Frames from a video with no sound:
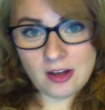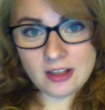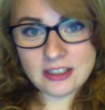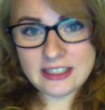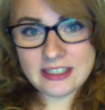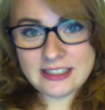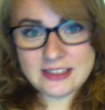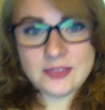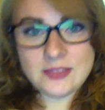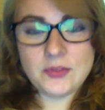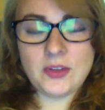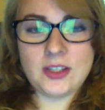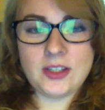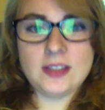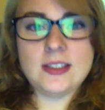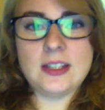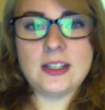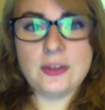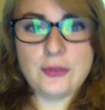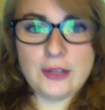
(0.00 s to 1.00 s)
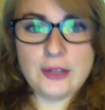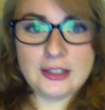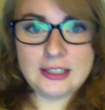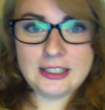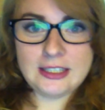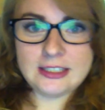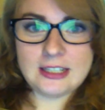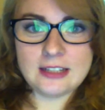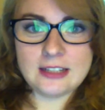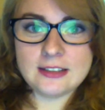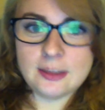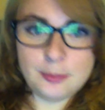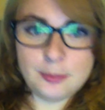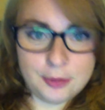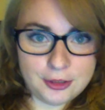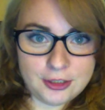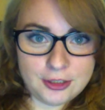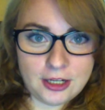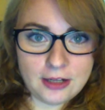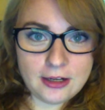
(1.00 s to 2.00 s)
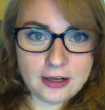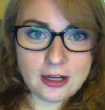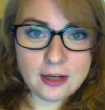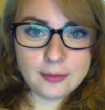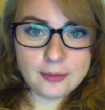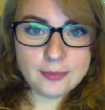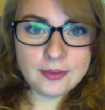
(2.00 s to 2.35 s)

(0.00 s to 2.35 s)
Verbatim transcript: It's feistyfinley.tumblr.com